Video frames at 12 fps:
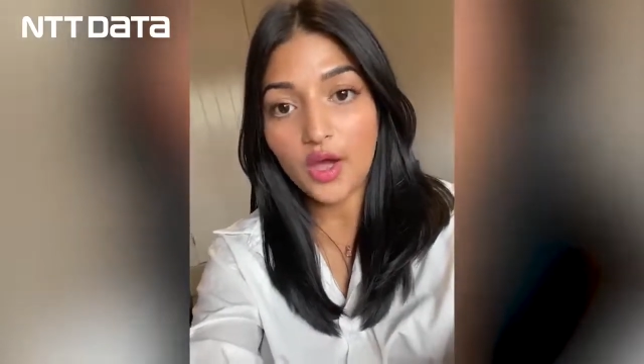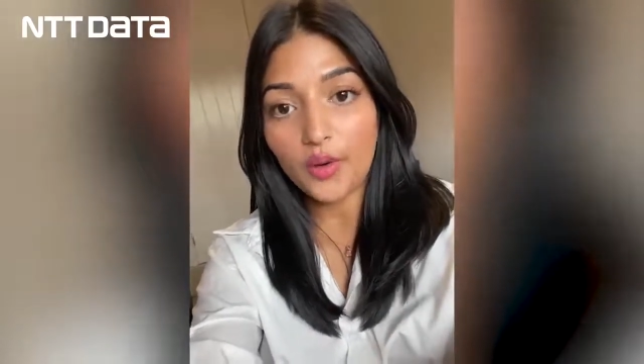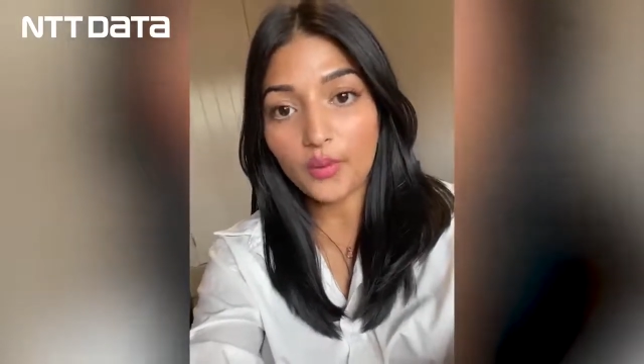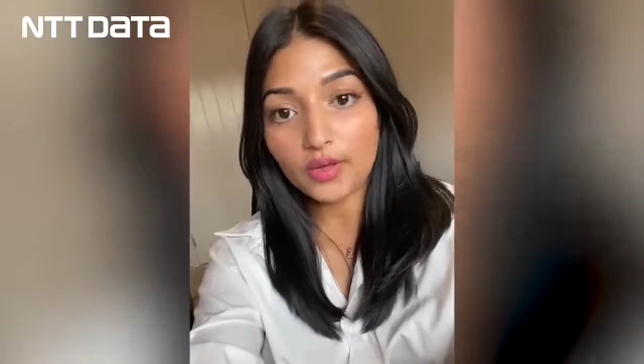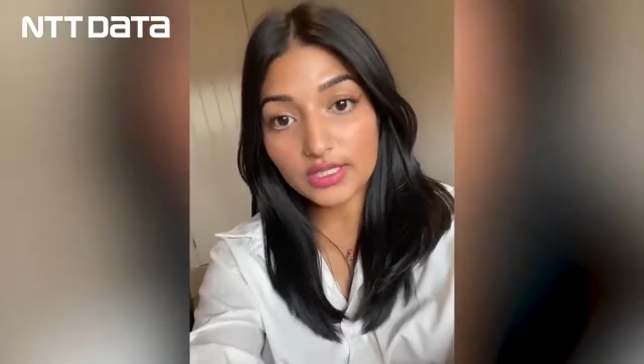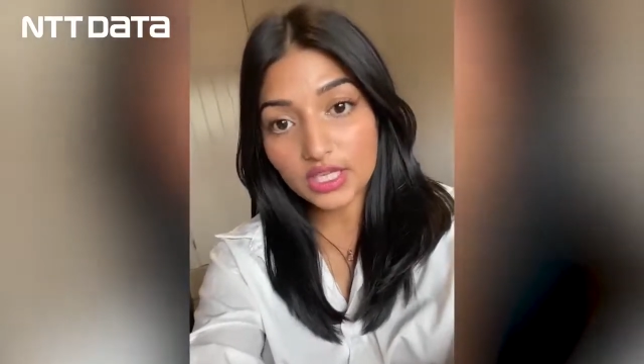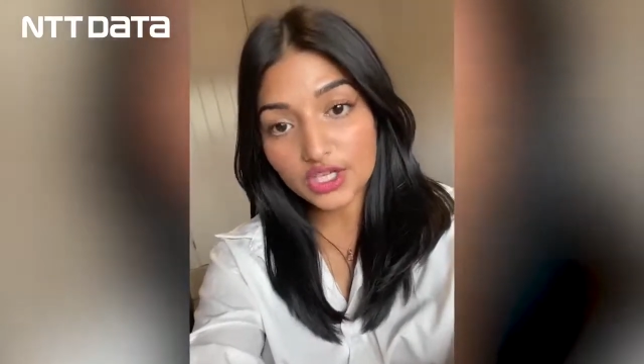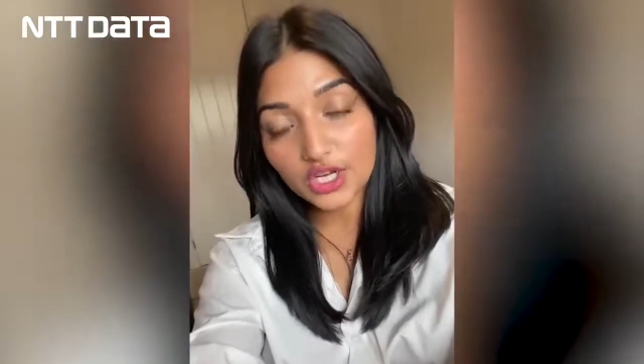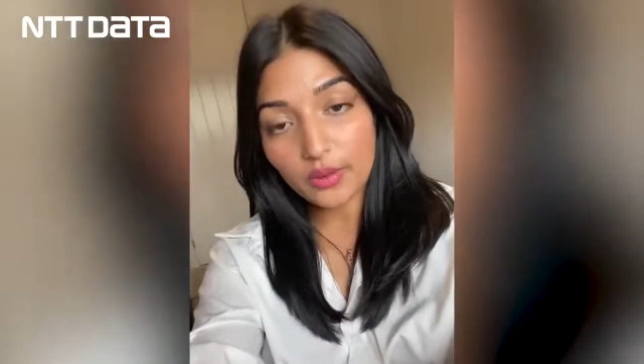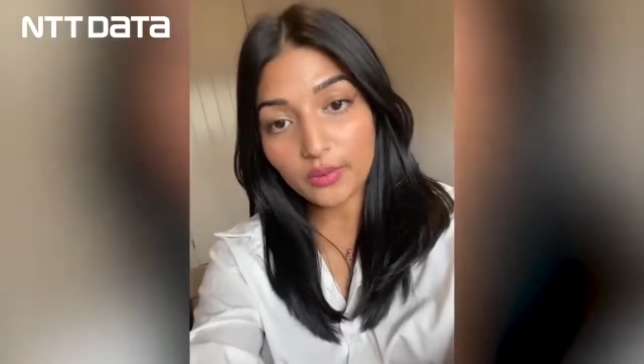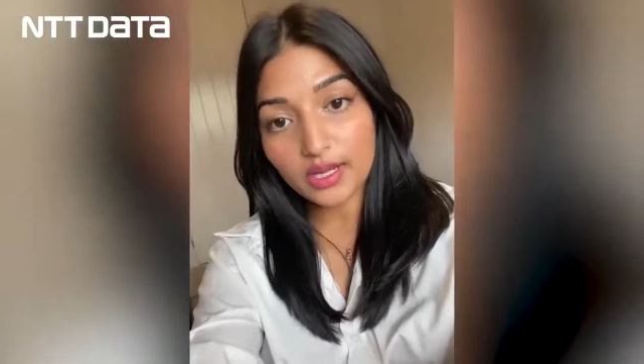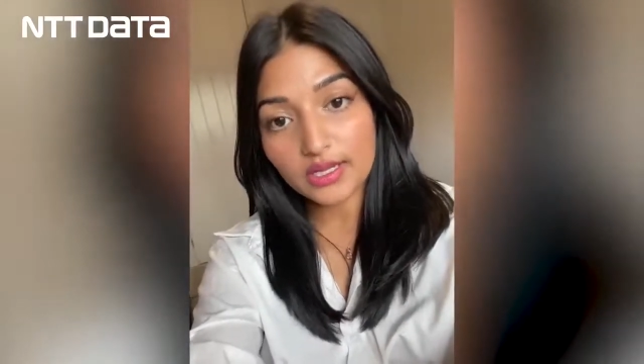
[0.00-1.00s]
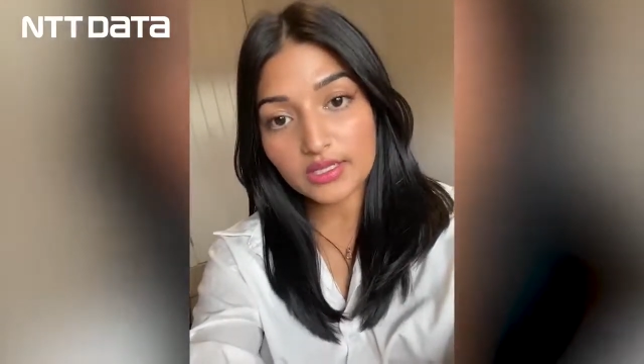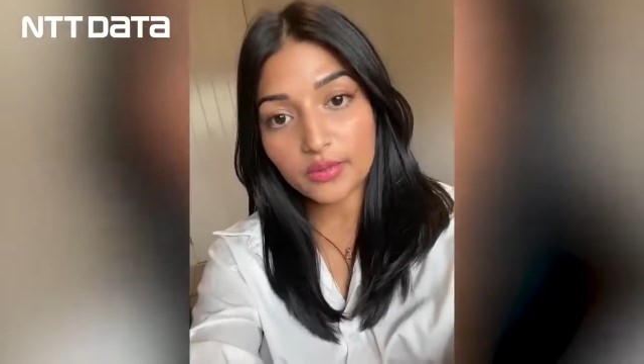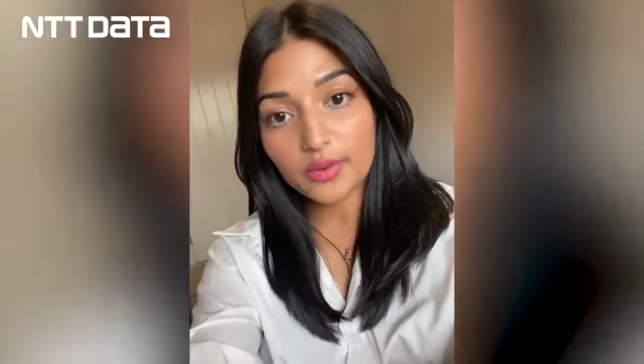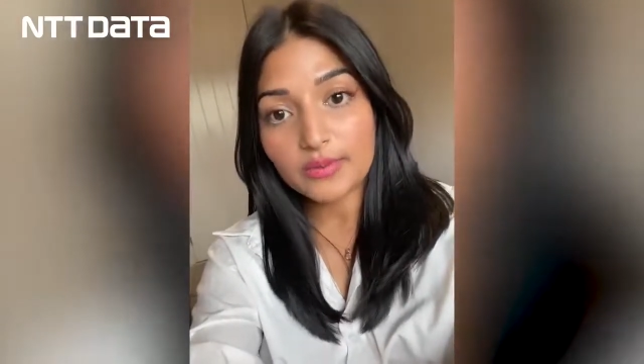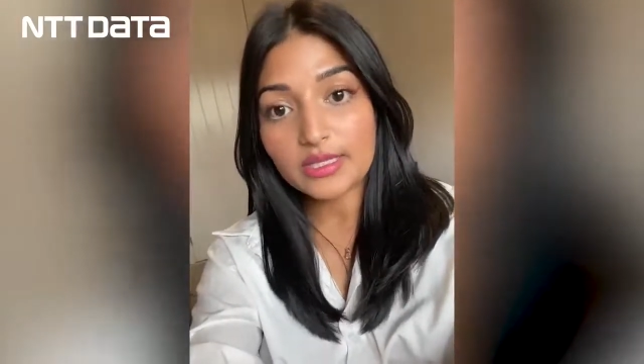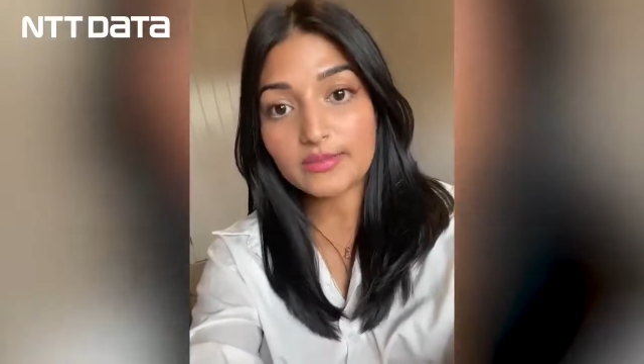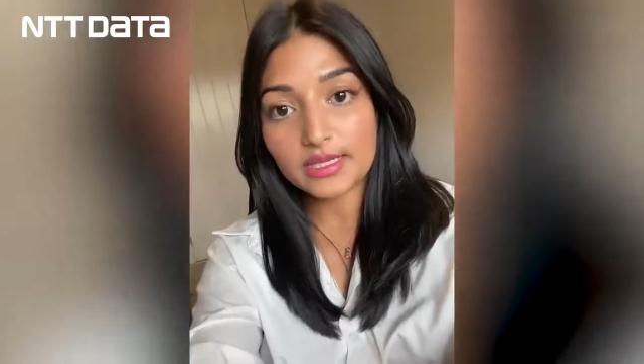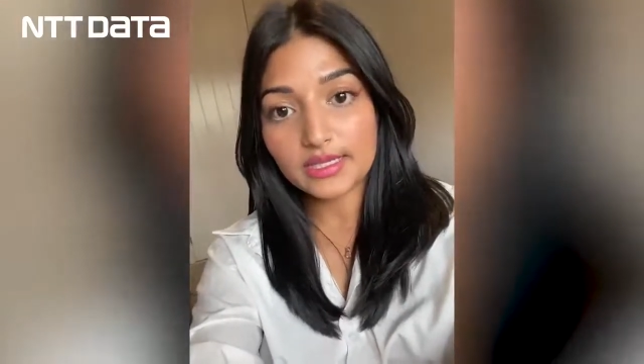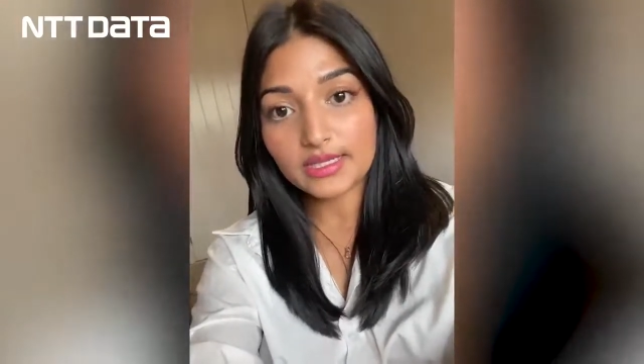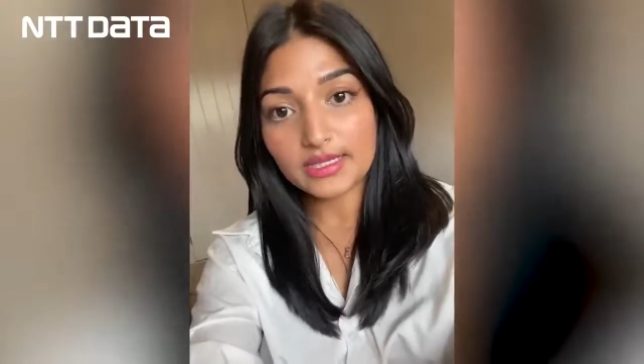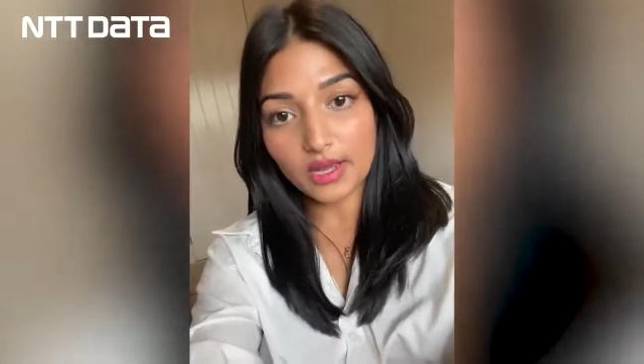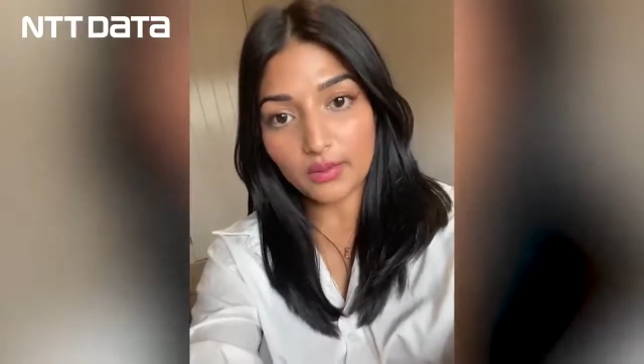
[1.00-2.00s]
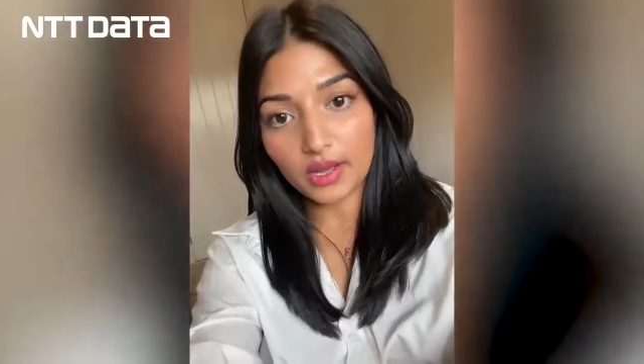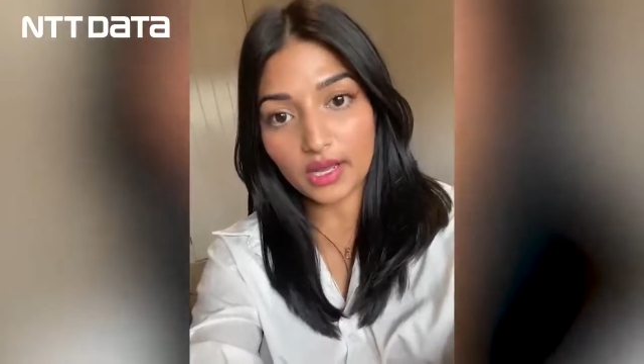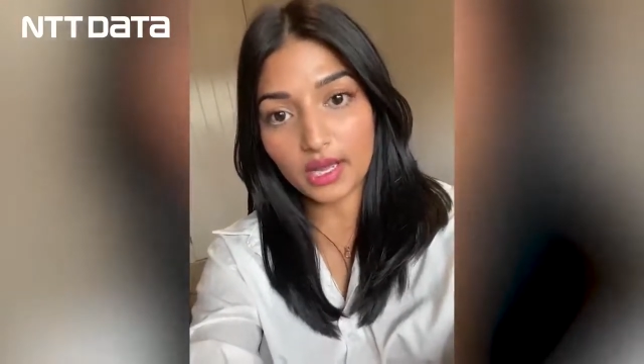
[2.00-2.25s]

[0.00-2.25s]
One such network is the Women's Business Network